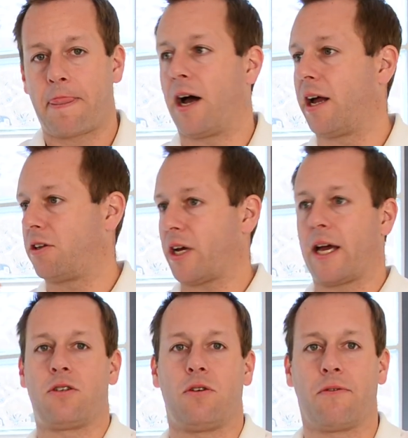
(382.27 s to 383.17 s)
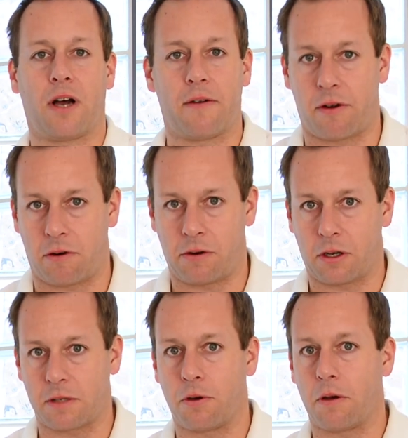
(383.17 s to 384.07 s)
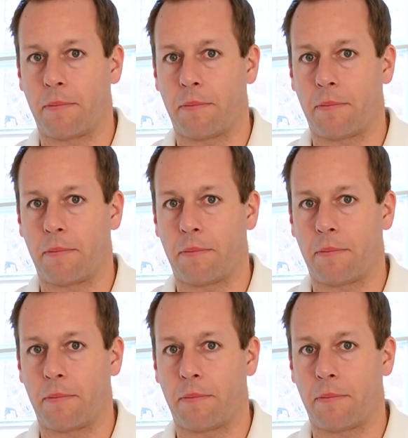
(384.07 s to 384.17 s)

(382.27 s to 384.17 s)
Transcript: I charge you $500 per